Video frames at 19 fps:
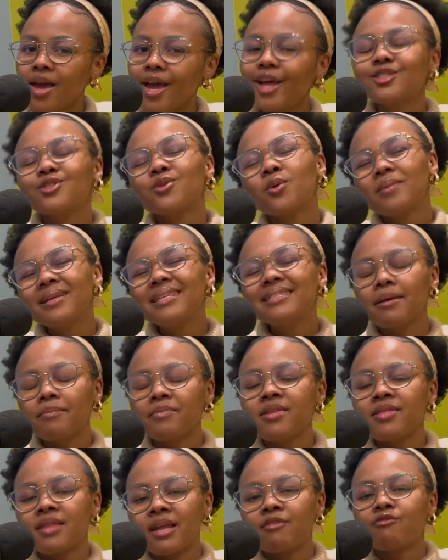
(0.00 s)
it's normally
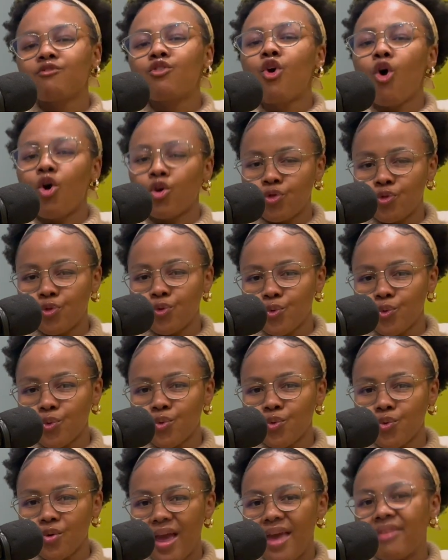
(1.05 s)
something that I've gone through,